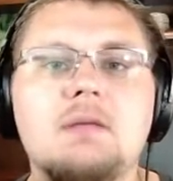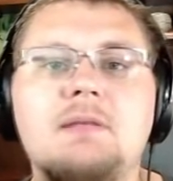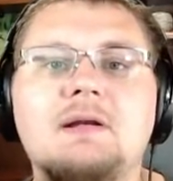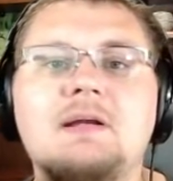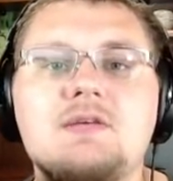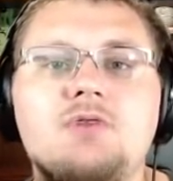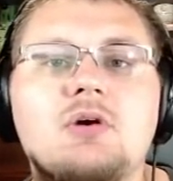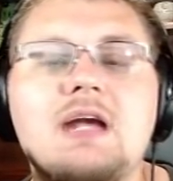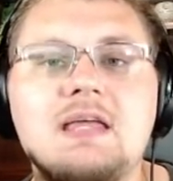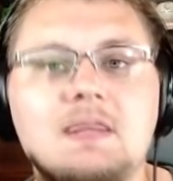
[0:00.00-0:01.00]
But guys, if
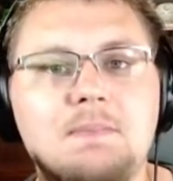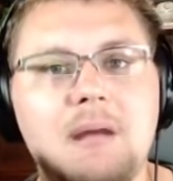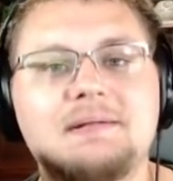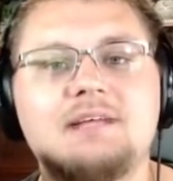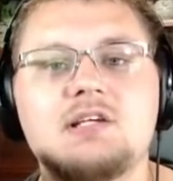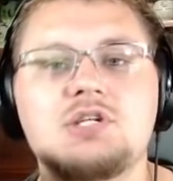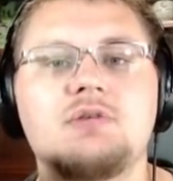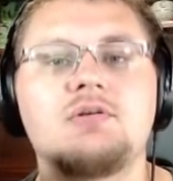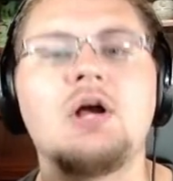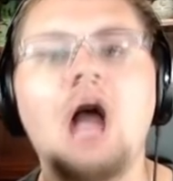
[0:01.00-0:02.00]
you're in the public test
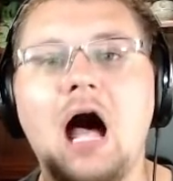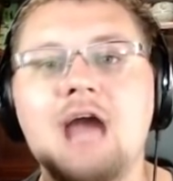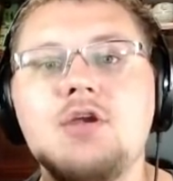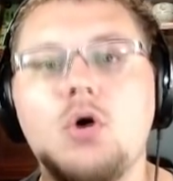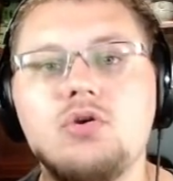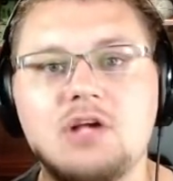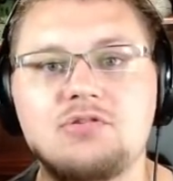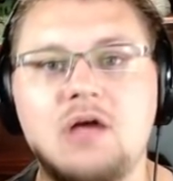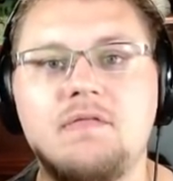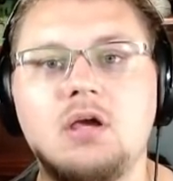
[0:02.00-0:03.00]
server, I know you guys
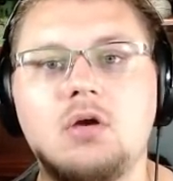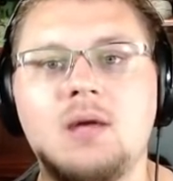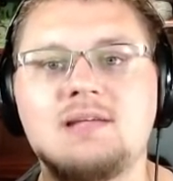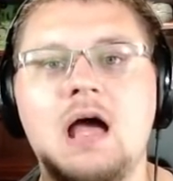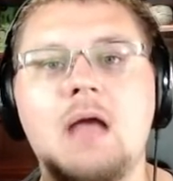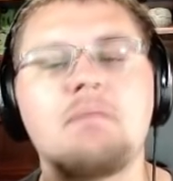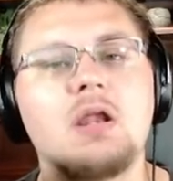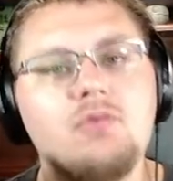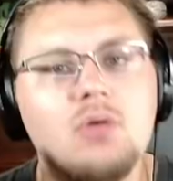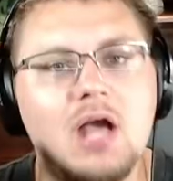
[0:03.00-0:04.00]
are having a great time, but
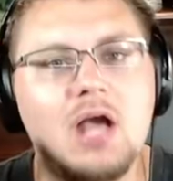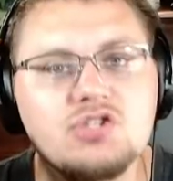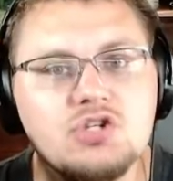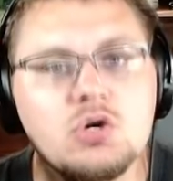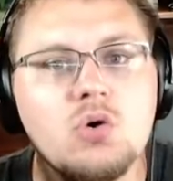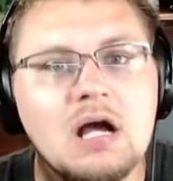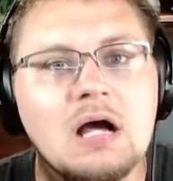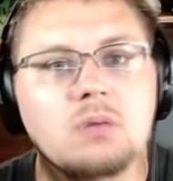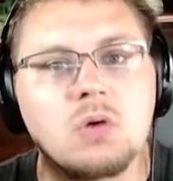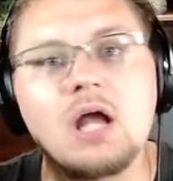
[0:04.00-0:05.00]
if you guys do
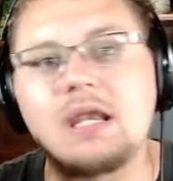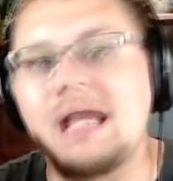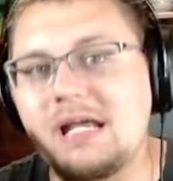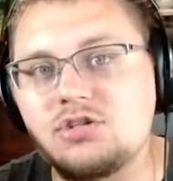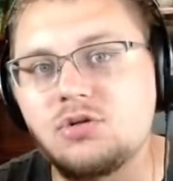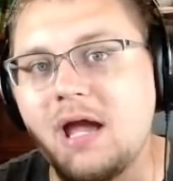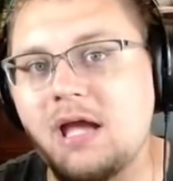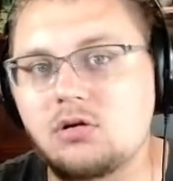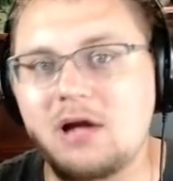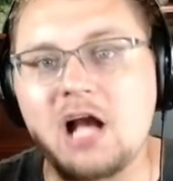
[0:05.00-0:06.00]
run into a
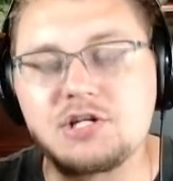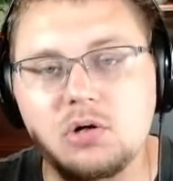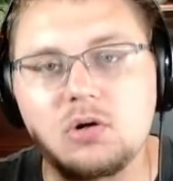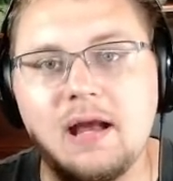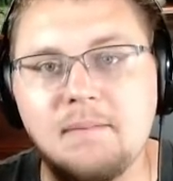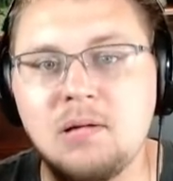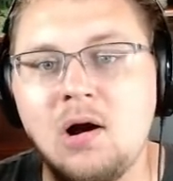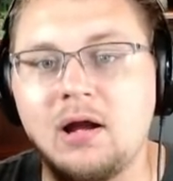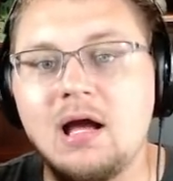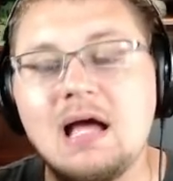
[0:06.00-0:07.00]
crash or a
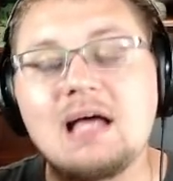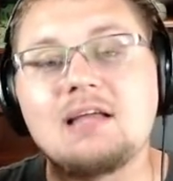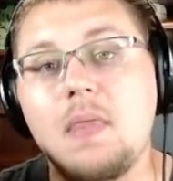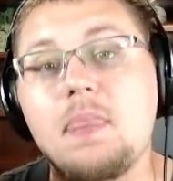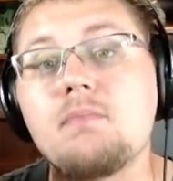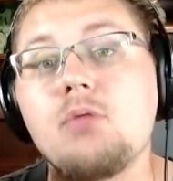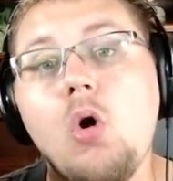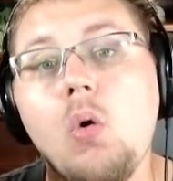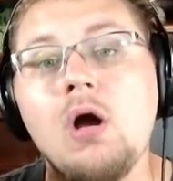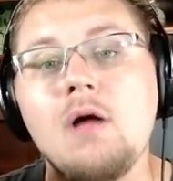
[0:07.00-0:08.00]
bug, let them
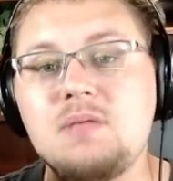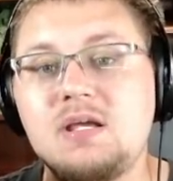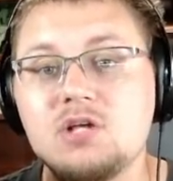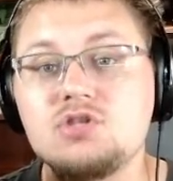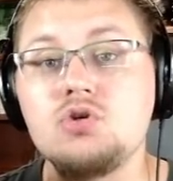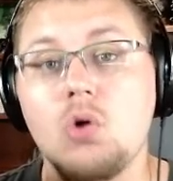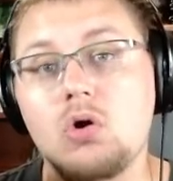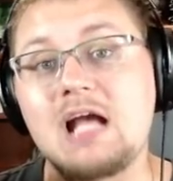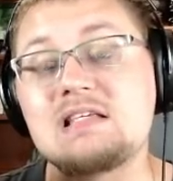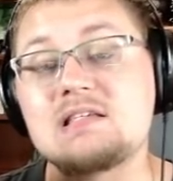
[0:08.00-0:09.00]
know, because your
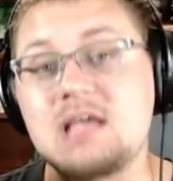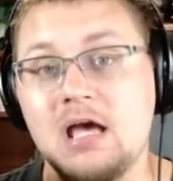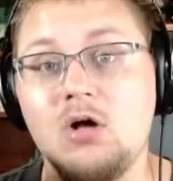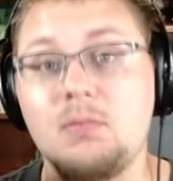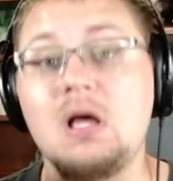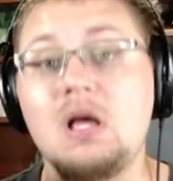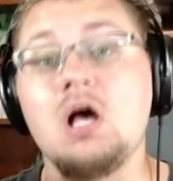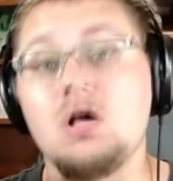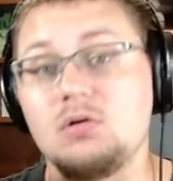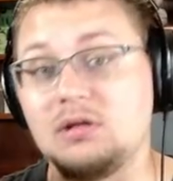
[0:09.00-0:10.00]
guys' help
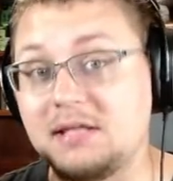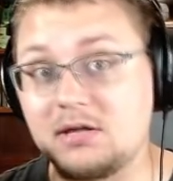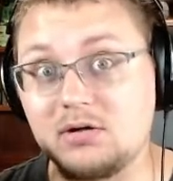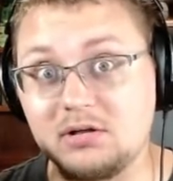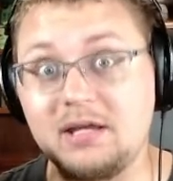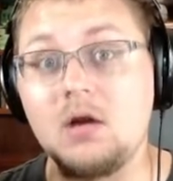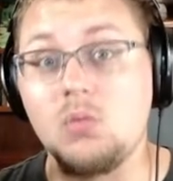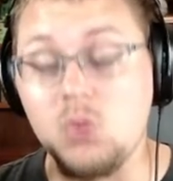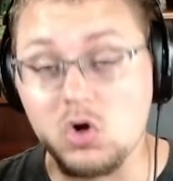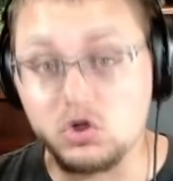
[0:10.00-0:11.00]
literally
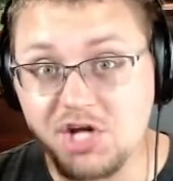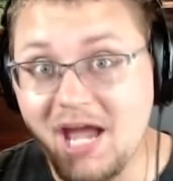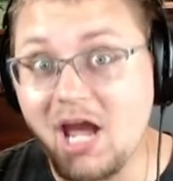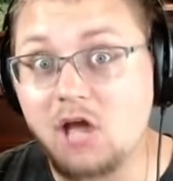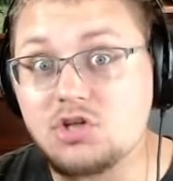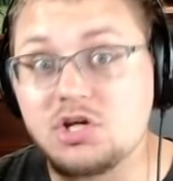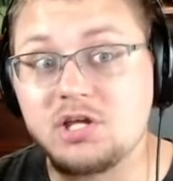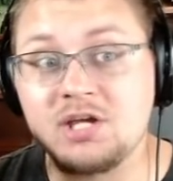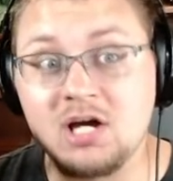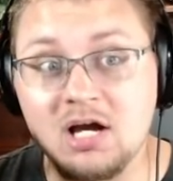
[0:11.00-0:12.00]
will change
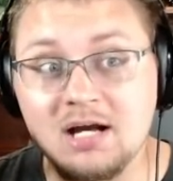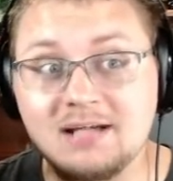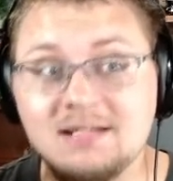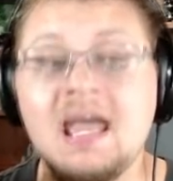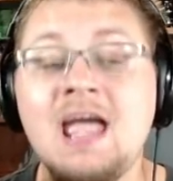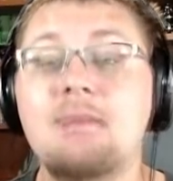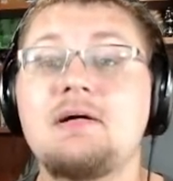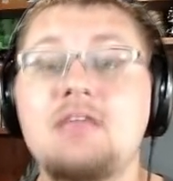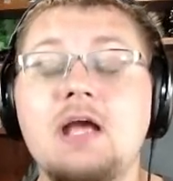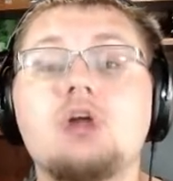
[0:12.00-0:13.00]
the game.
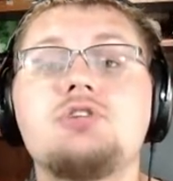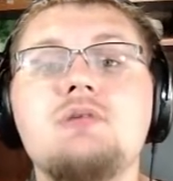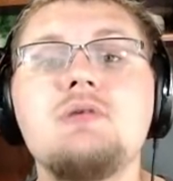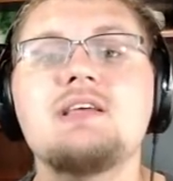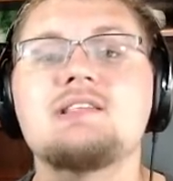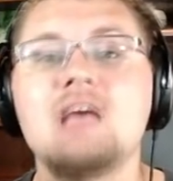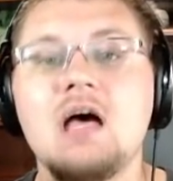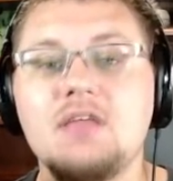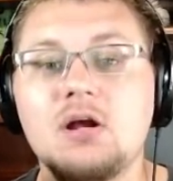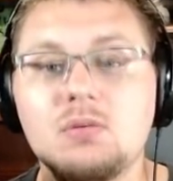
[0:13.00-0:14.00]
They are doing this,
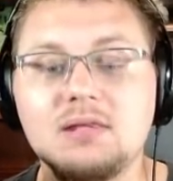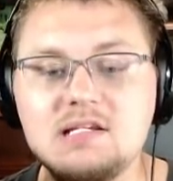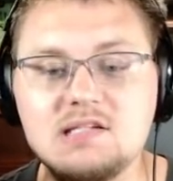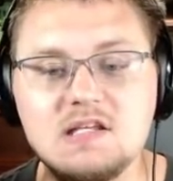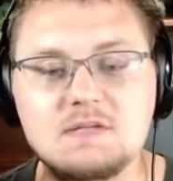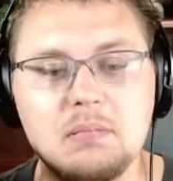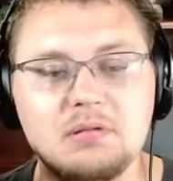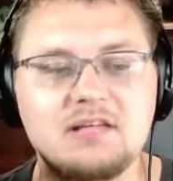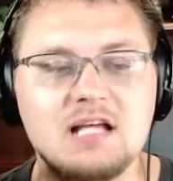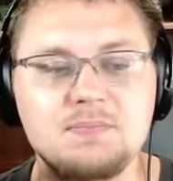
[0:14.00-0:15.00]
they are releasing these
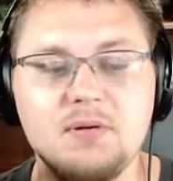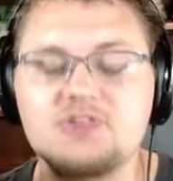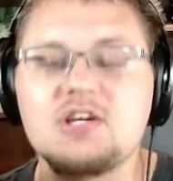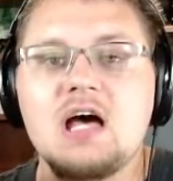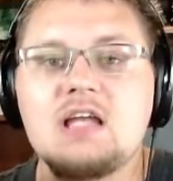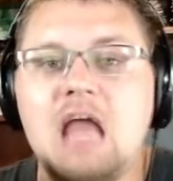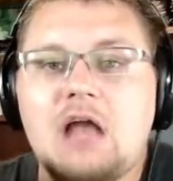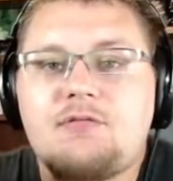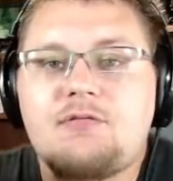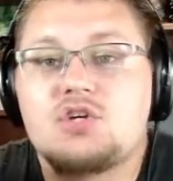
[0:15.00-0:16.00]
public test builds,
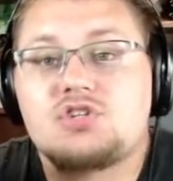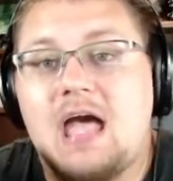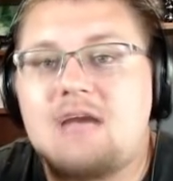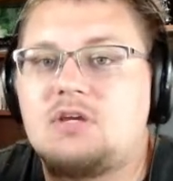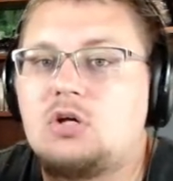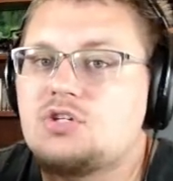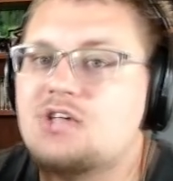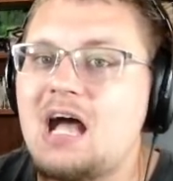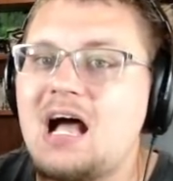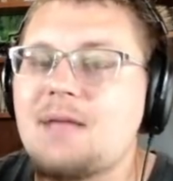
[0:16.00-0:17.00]
not for us just to have a good
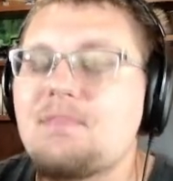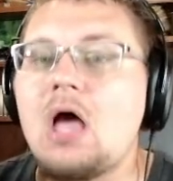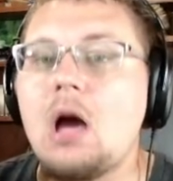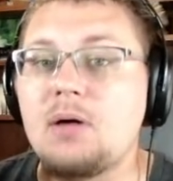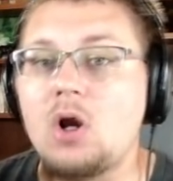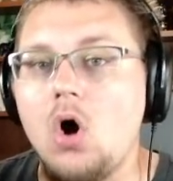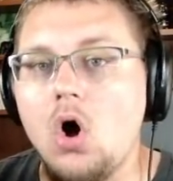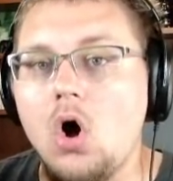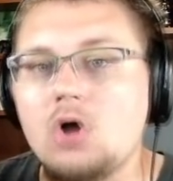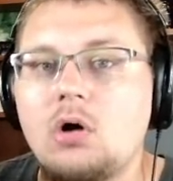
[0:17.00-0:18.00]
time, but
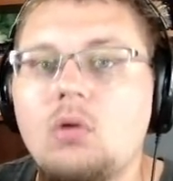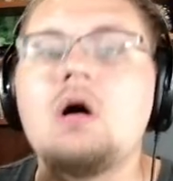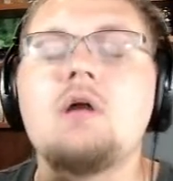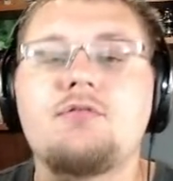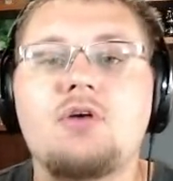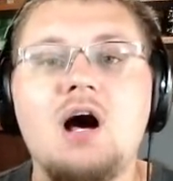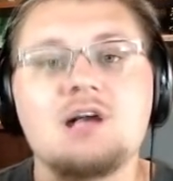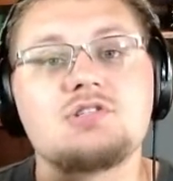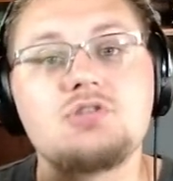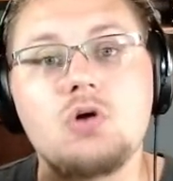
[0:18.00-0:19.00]
also for
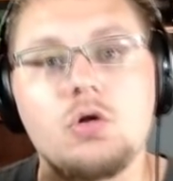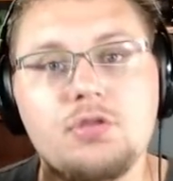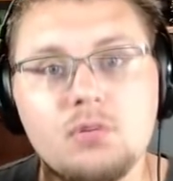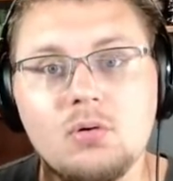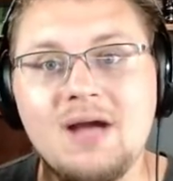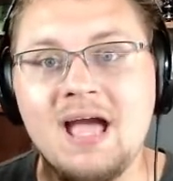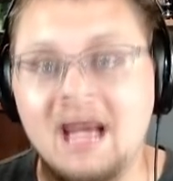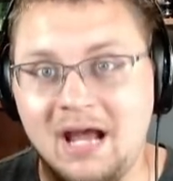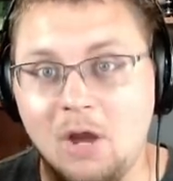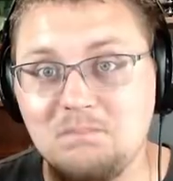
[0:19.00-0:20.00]
us to go through and
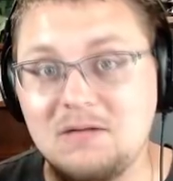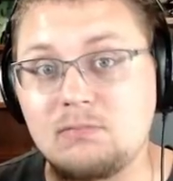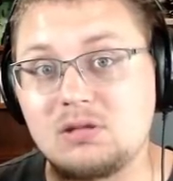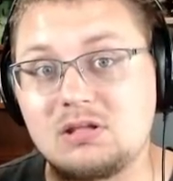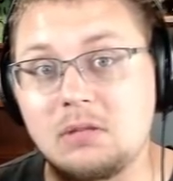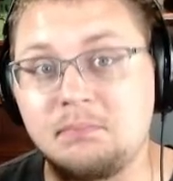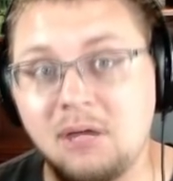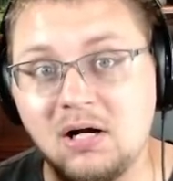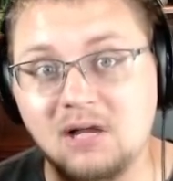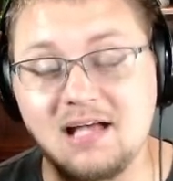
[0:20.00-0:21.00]
help them with their
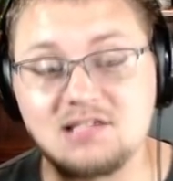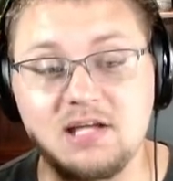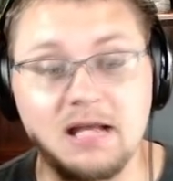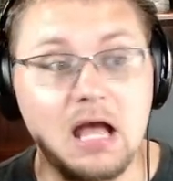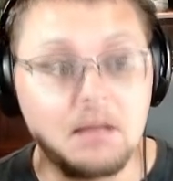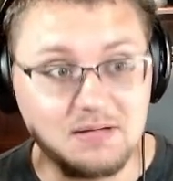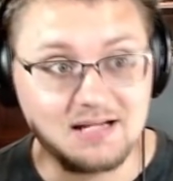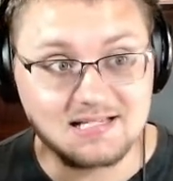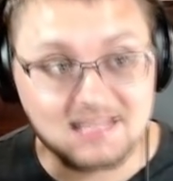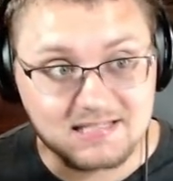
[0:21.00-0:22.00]
bug testing,
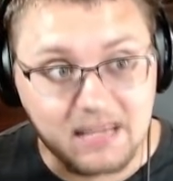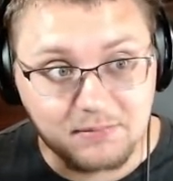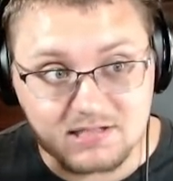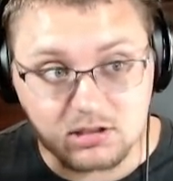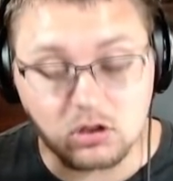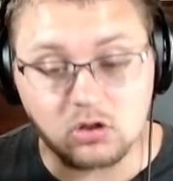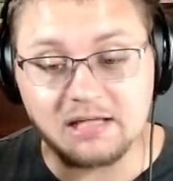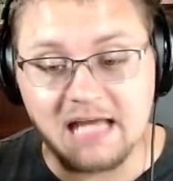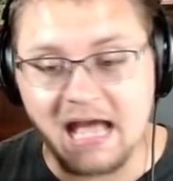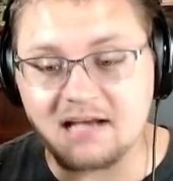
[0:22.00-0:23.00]
because this game is in
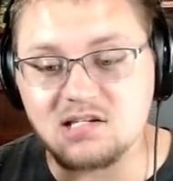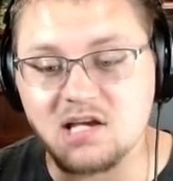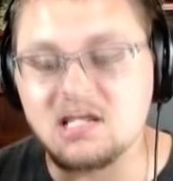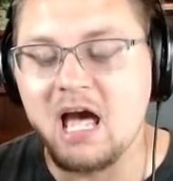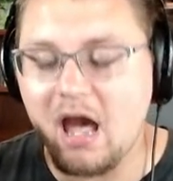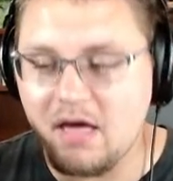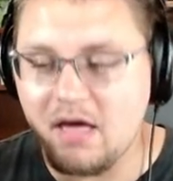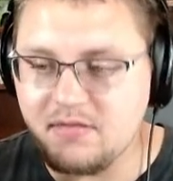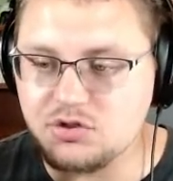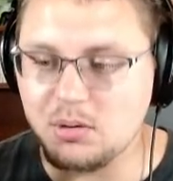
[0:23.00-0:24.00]
early access and
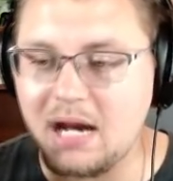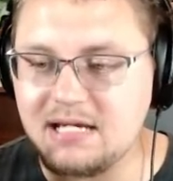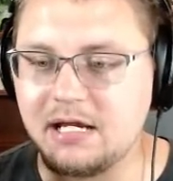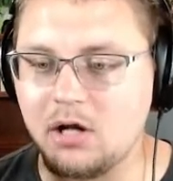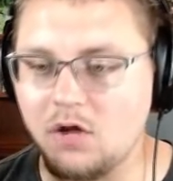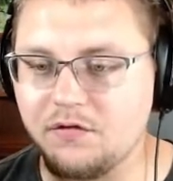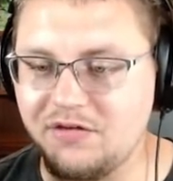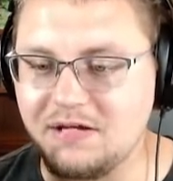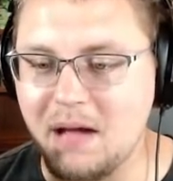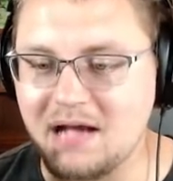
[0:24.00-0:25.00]
they're trying to get all the
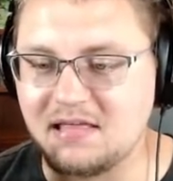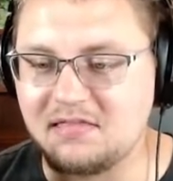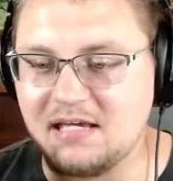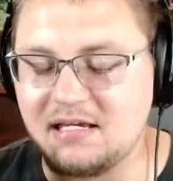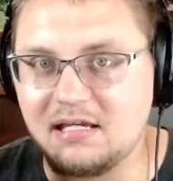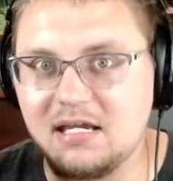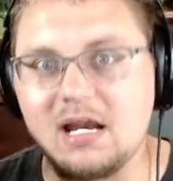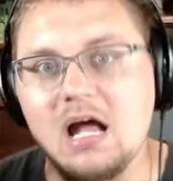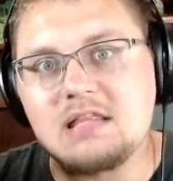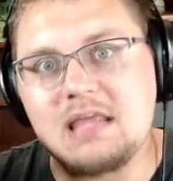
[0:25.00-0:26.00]
feedback that they can get.